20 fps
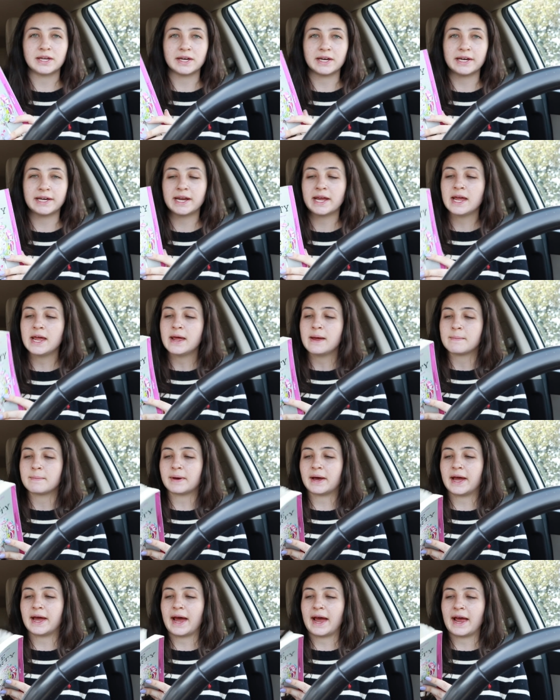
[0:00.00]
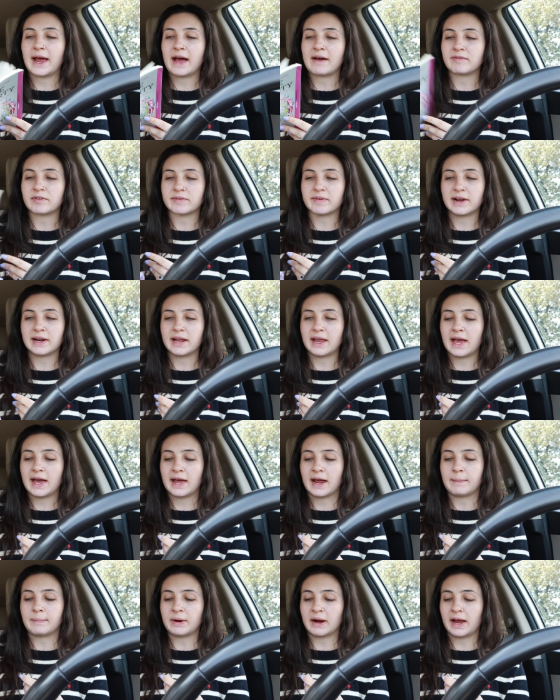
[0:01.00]
good, but I haven't read it
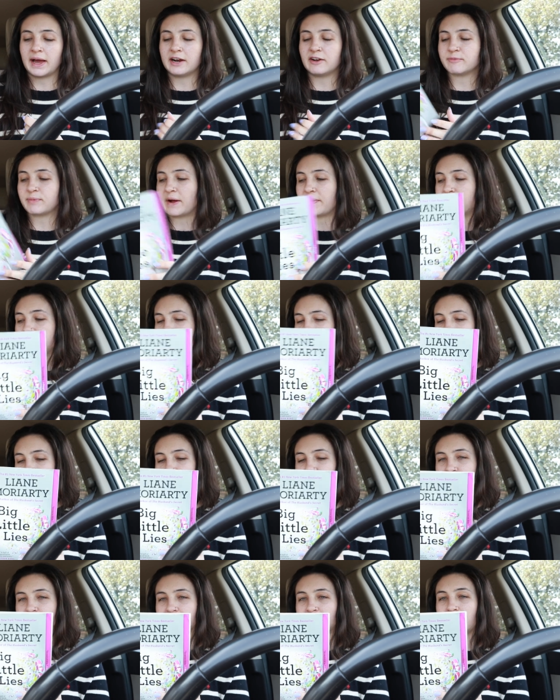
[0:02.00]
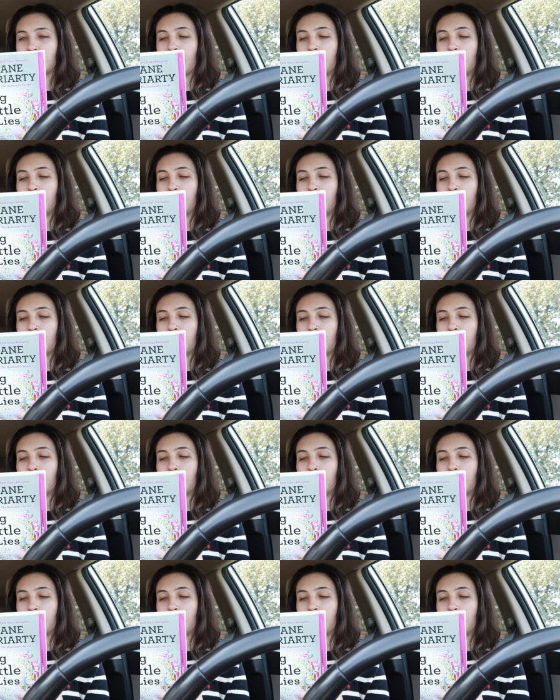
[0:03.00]
yet. I kind of brought this as just like